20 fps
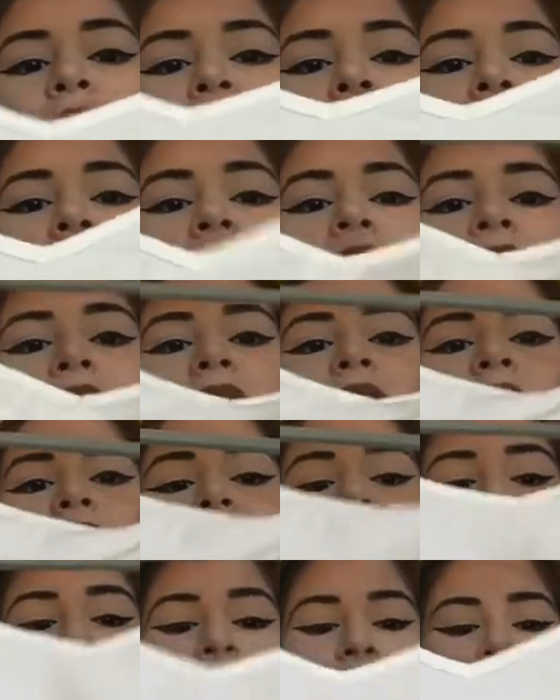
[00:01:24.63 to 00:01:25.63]
yeah it's
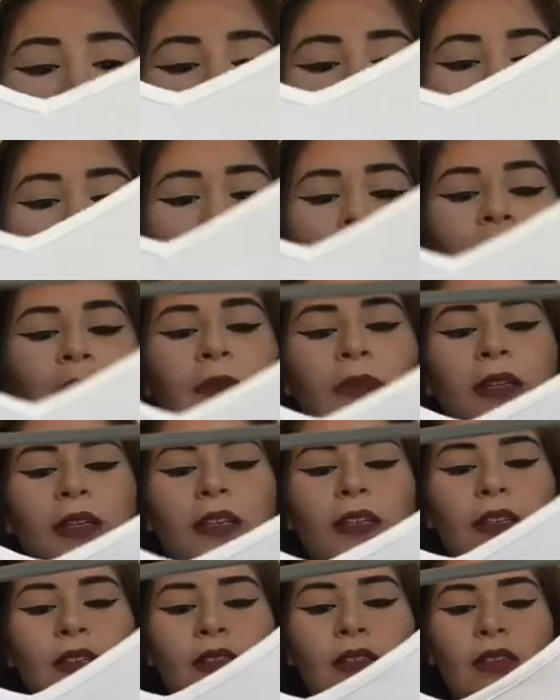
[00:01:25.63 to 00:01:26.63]
see-through but I mean I
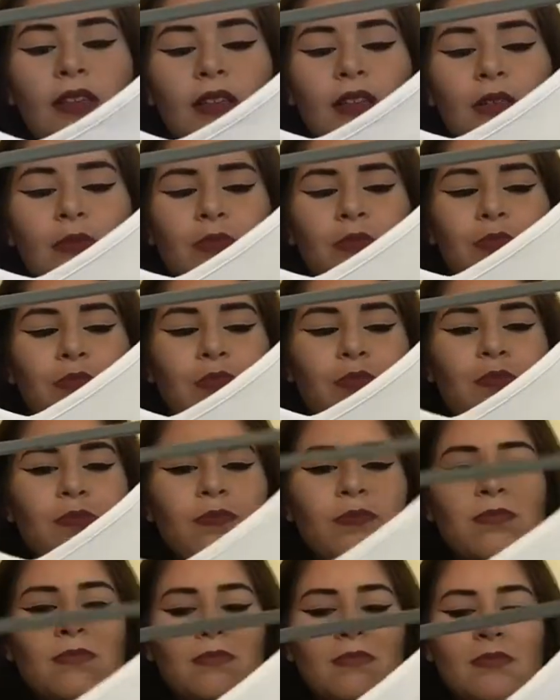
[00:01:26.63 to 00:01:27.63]
guess I could
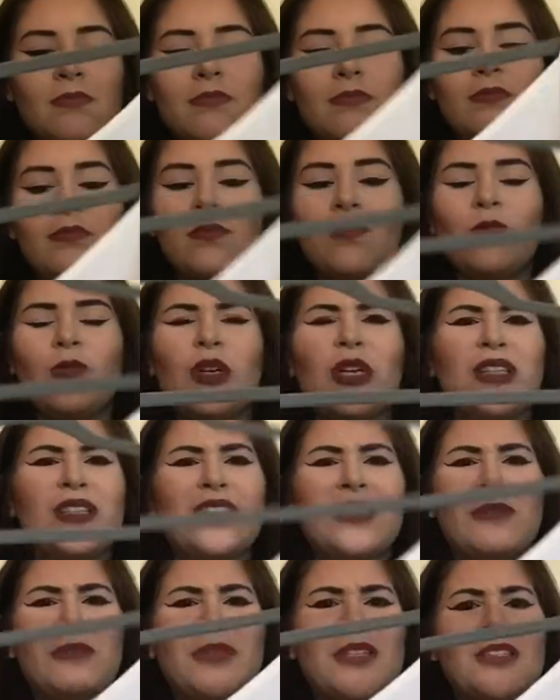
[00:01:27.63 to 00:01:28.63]
or
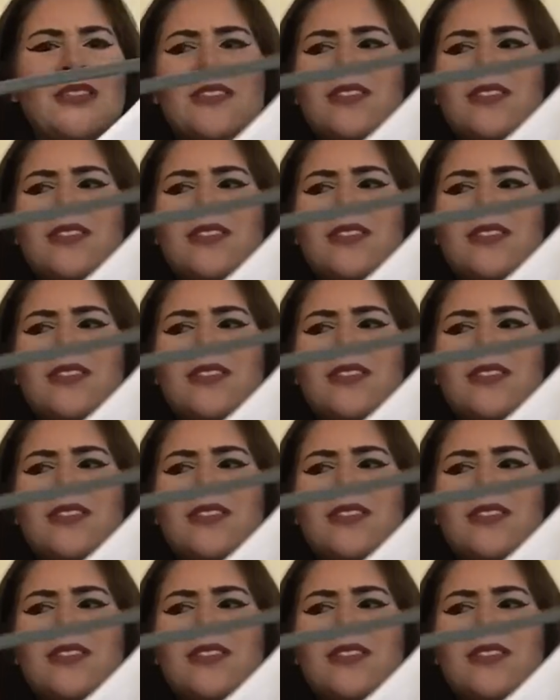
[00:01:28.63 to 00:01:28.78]
something